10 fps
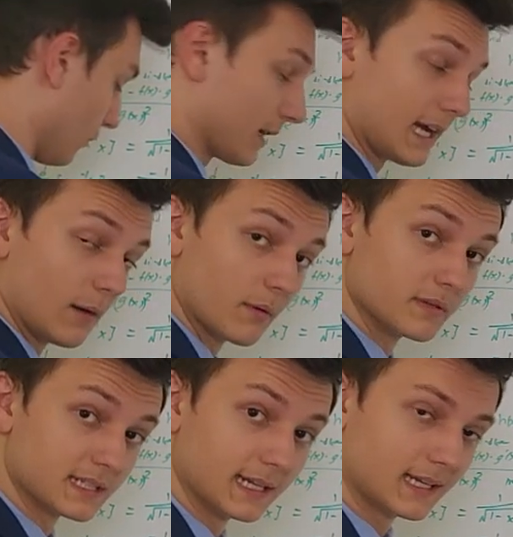One common
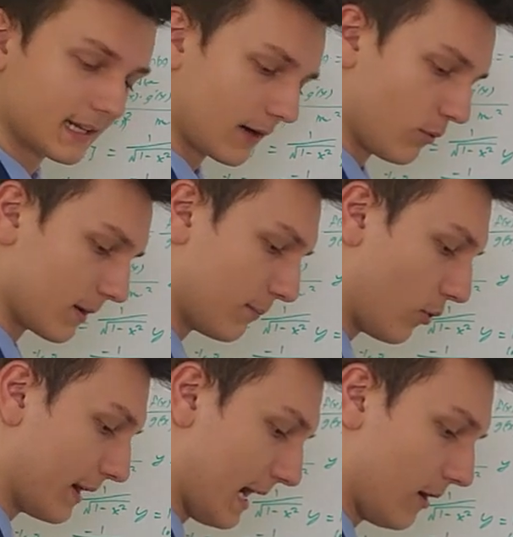mistake that I want
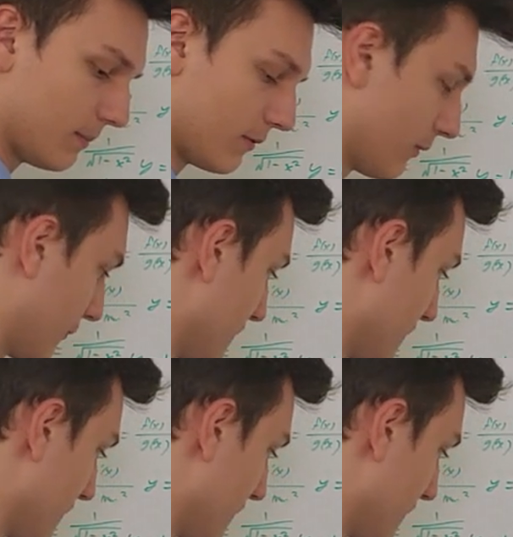to point out before